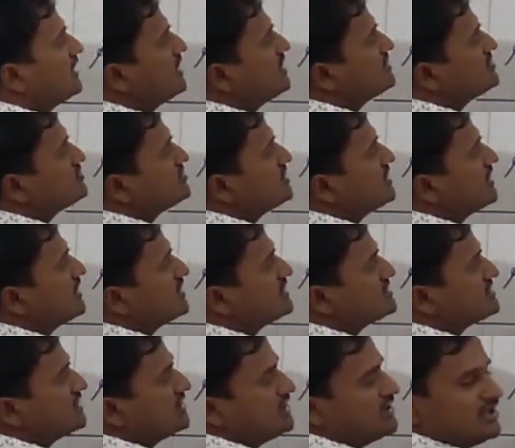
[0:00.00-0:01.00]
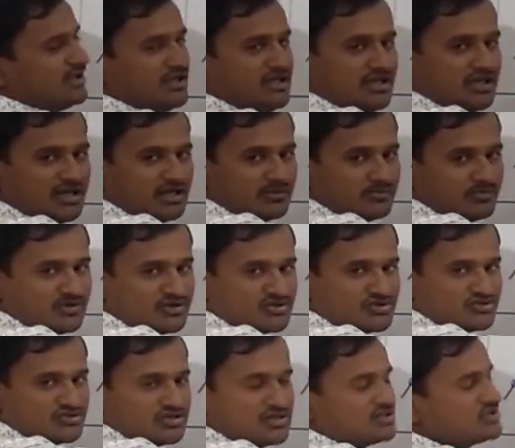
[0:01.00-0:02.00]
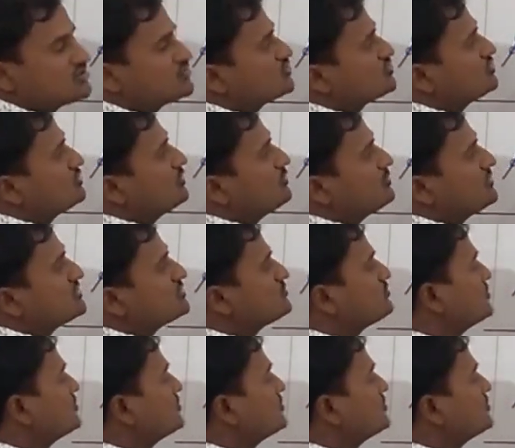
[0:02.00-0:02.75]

hence here it is a linear function, slope is